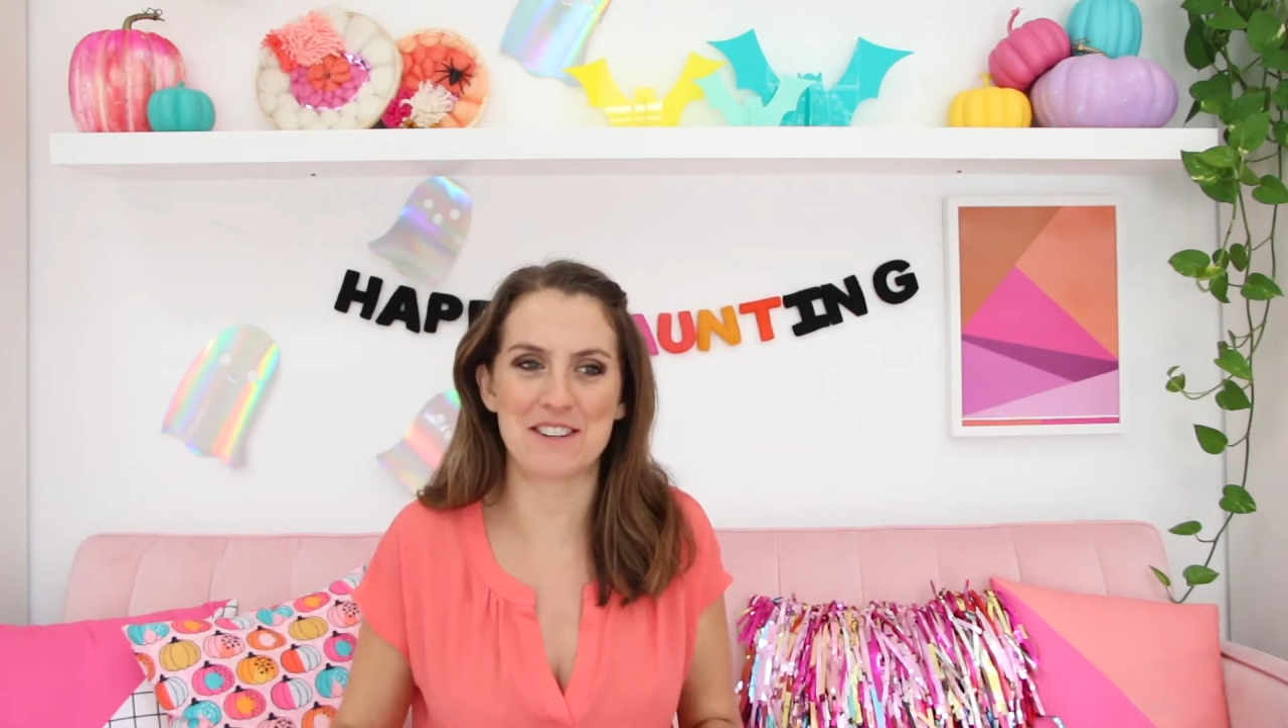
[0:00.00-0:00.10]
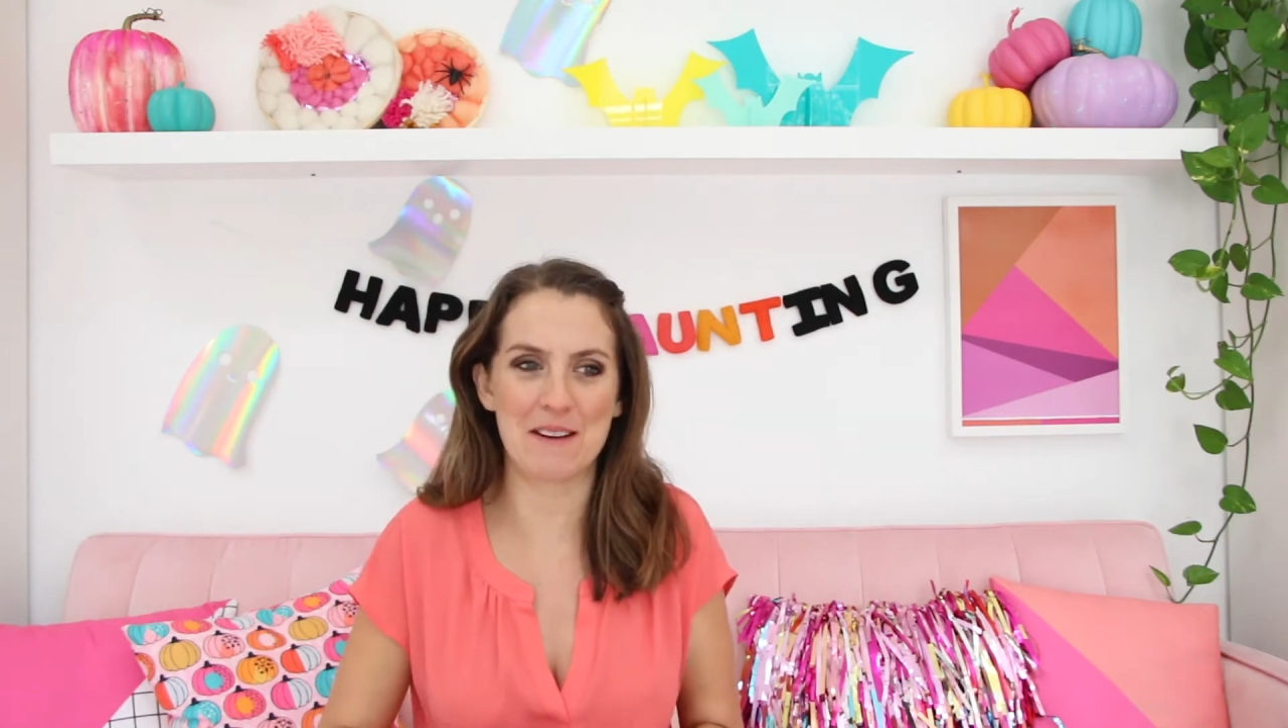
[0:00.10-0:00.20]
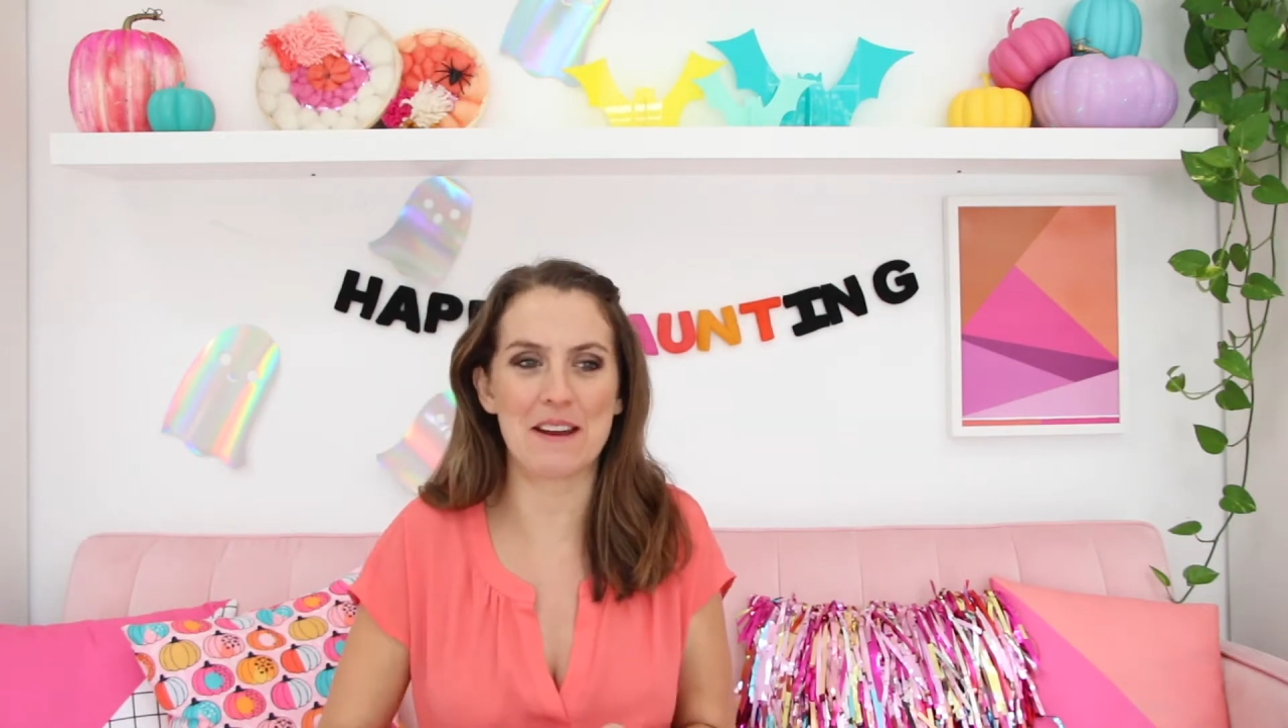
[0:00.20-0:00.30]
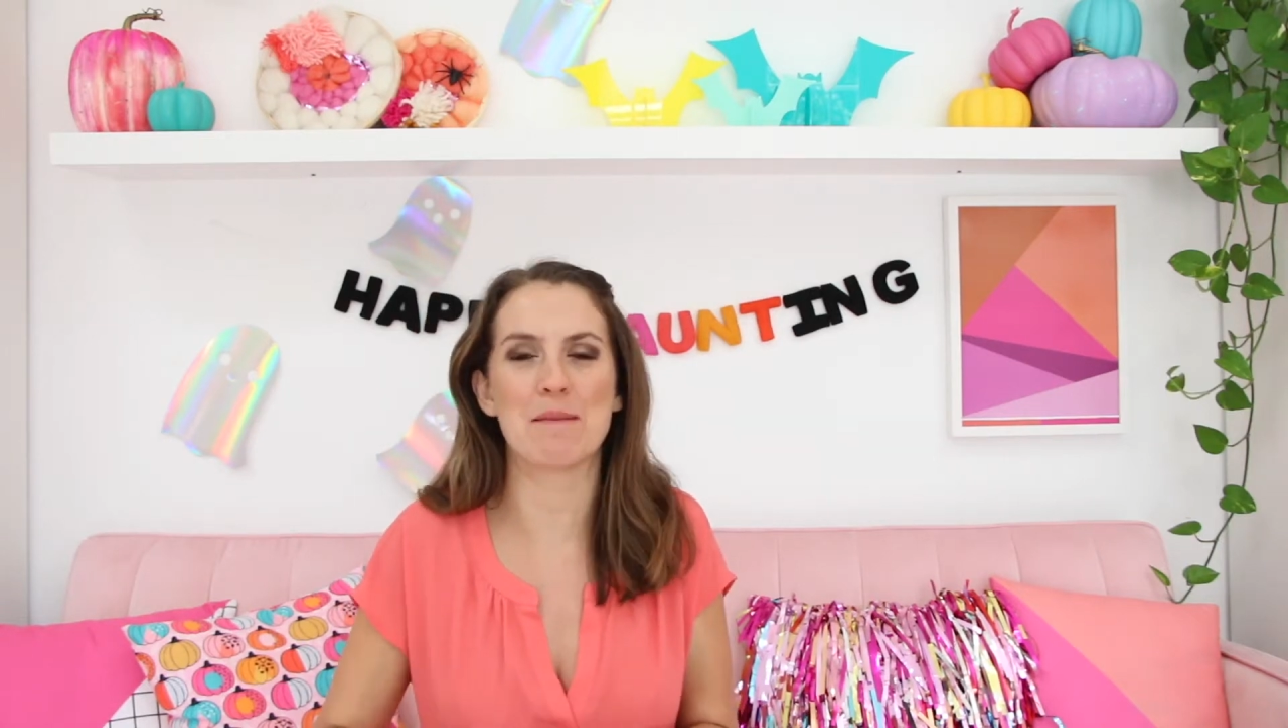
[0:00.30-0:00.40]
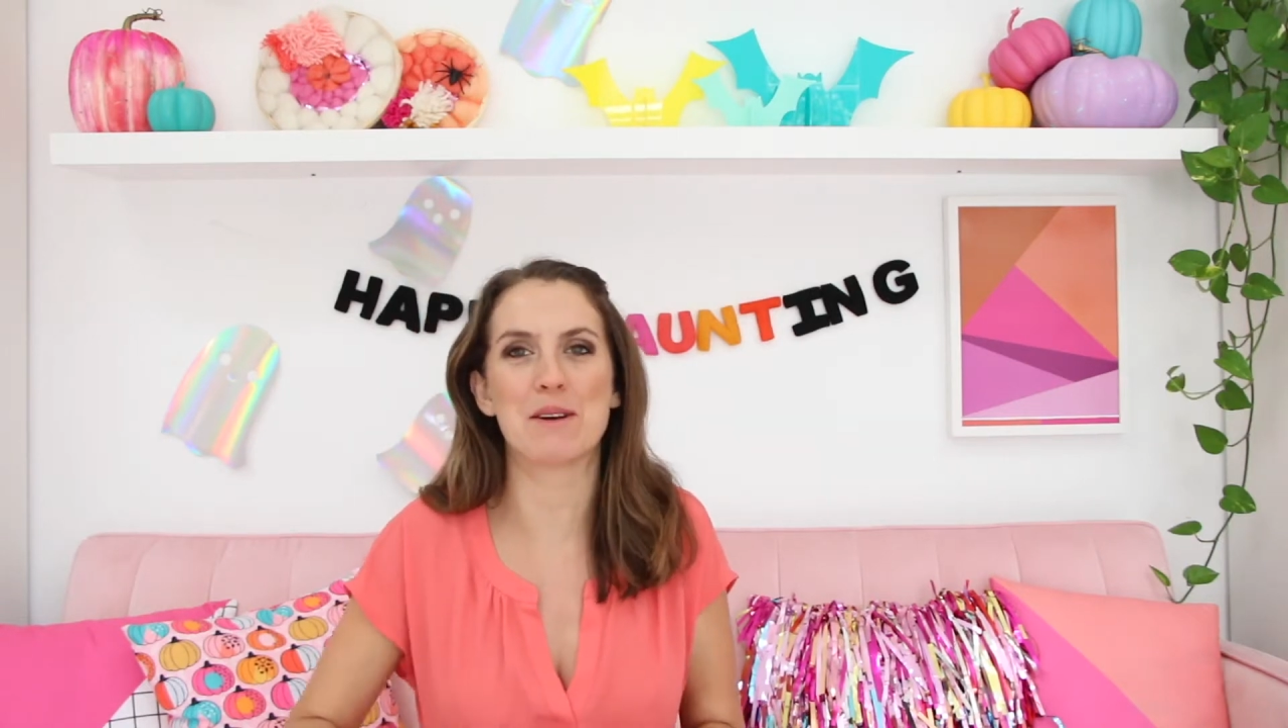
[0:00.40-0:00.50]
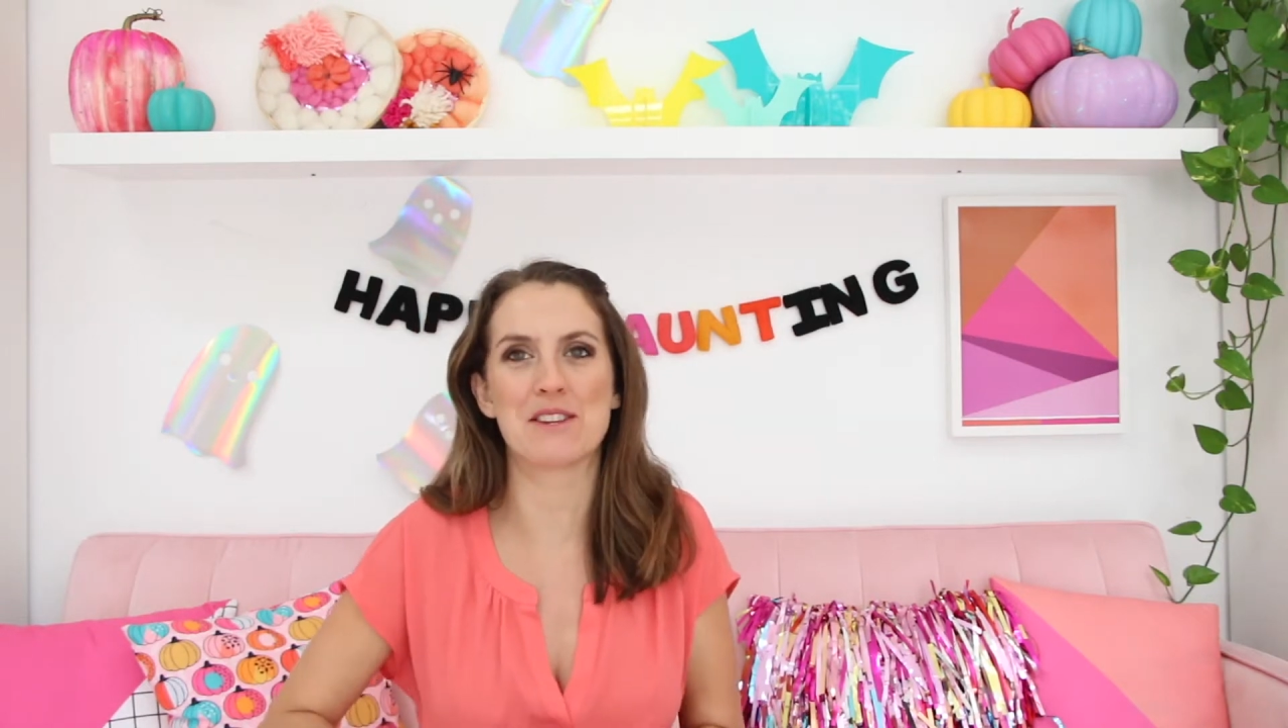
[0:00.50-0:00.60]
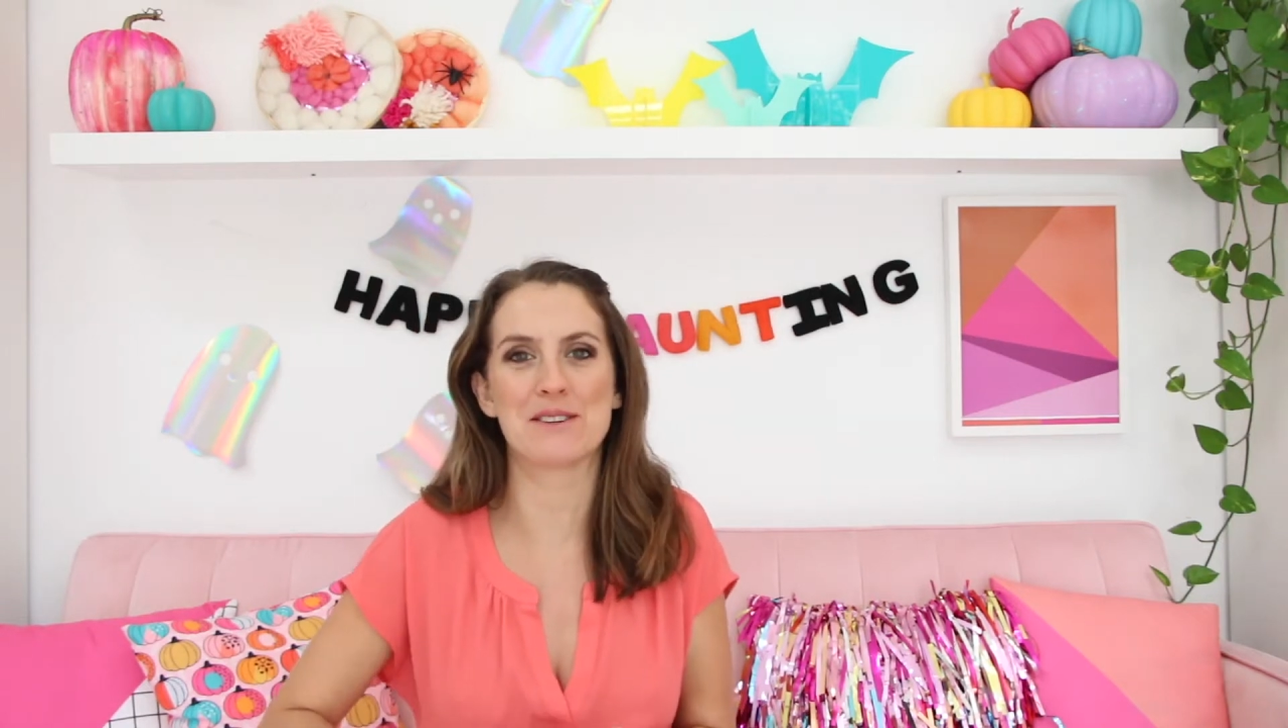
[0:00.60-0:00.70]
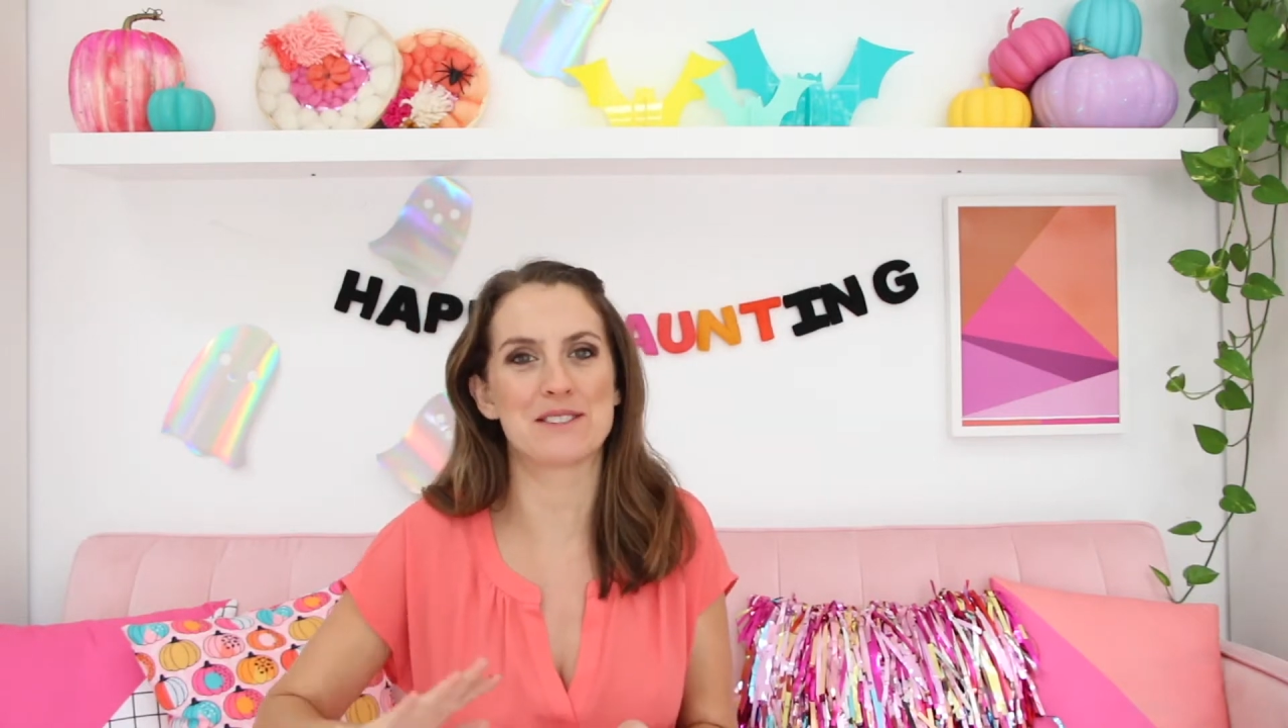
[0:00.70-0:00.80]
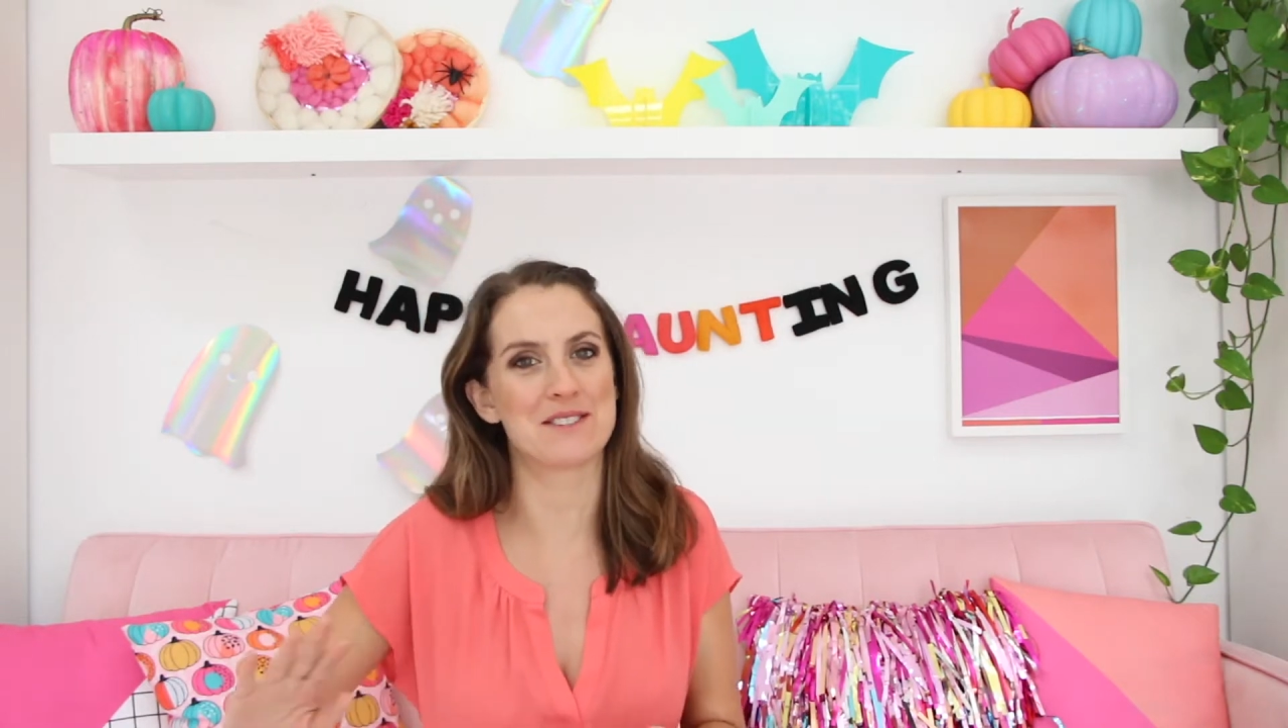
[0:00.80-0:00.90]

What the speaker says: I put those